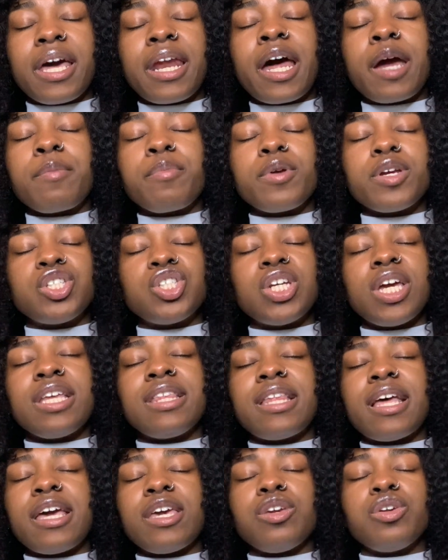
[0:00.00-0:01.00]
And I appreciate
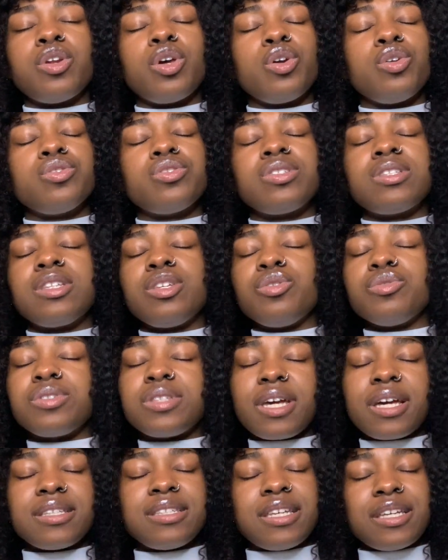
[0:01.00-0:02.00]
that, you know, you
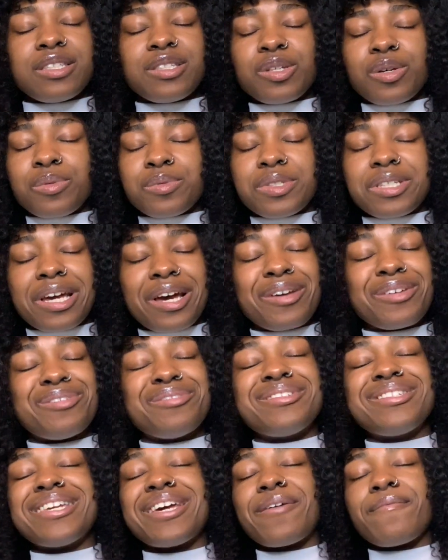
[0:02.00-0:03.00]
stand 10 toes down, you
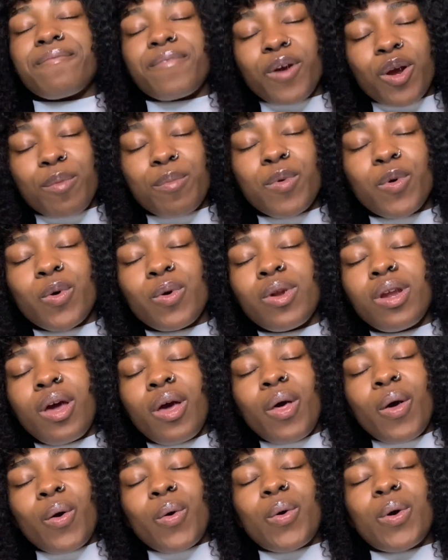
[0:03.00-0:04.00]
stand firm
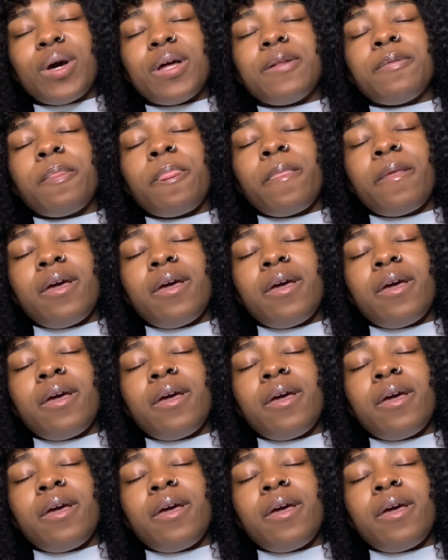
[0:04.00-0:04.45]
on